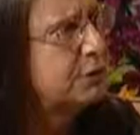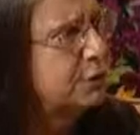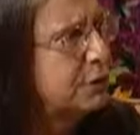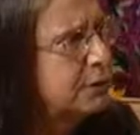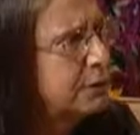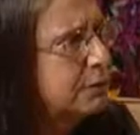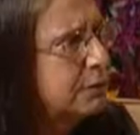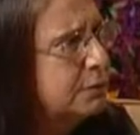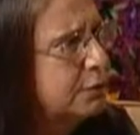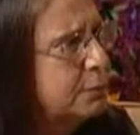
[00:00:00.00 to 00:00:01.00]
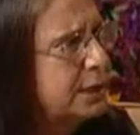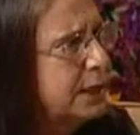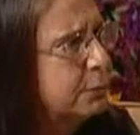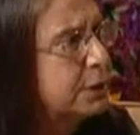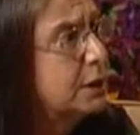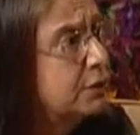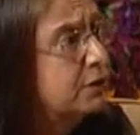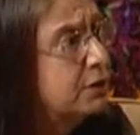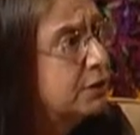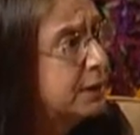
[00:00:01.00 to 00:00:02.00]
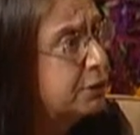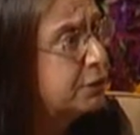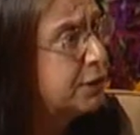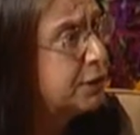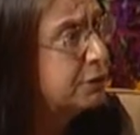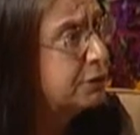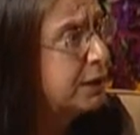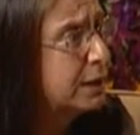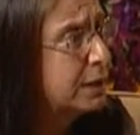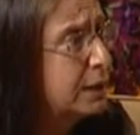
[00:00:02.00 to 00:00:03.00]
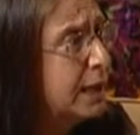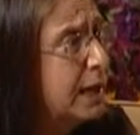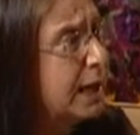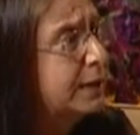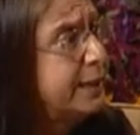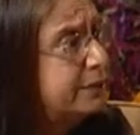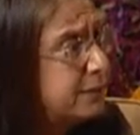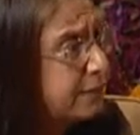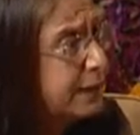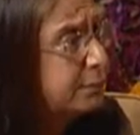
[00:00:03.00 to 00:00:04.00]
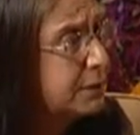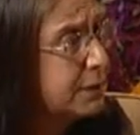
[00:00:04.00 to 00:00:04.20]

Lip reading: centered to be able to listen to their teachers and get to safety.